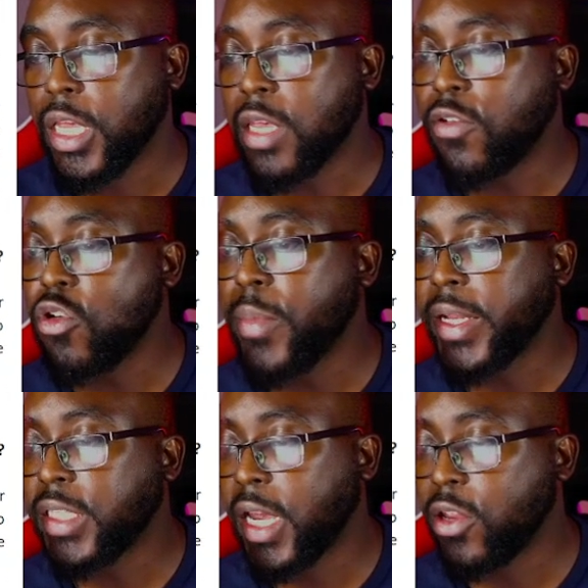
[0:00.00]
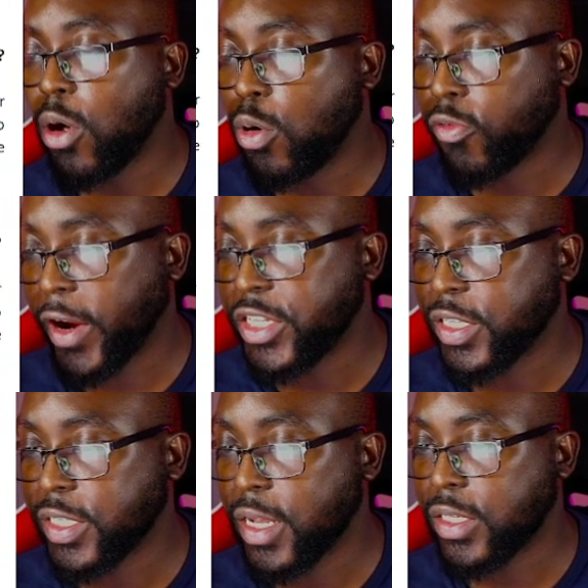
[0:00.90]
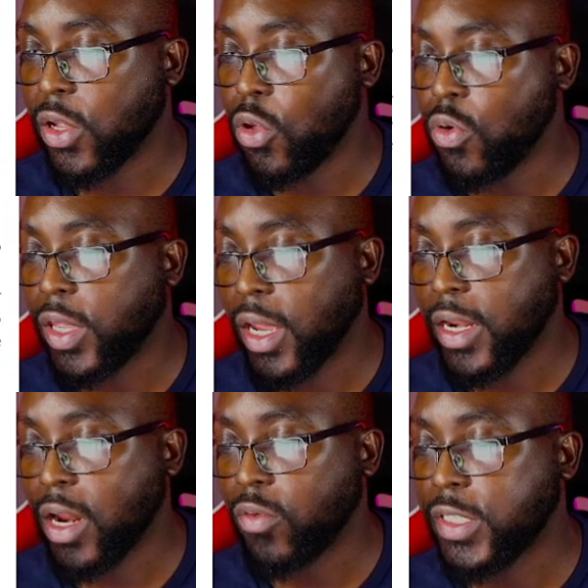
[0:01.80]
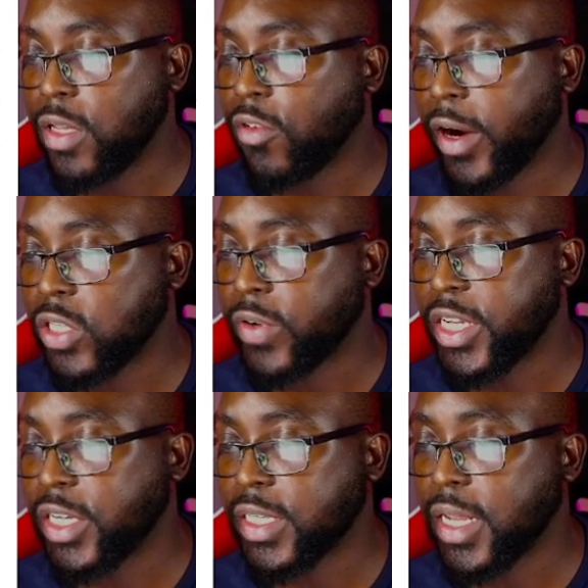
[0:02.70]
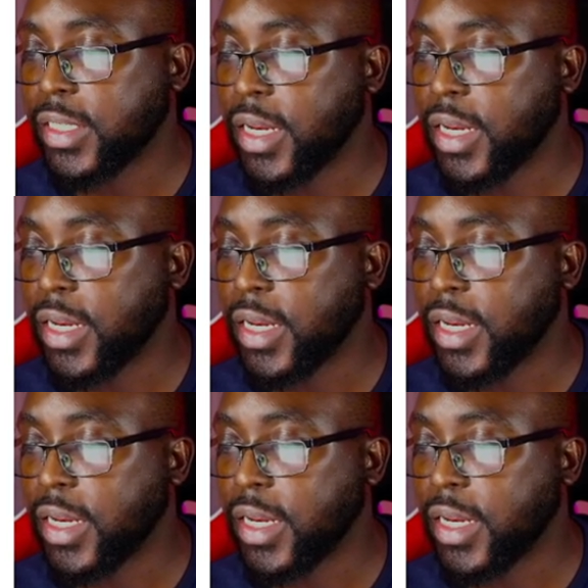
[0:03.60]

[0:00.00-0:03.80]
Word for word: If you maintain your own righteousness, you cannot receive Christ's righteousness.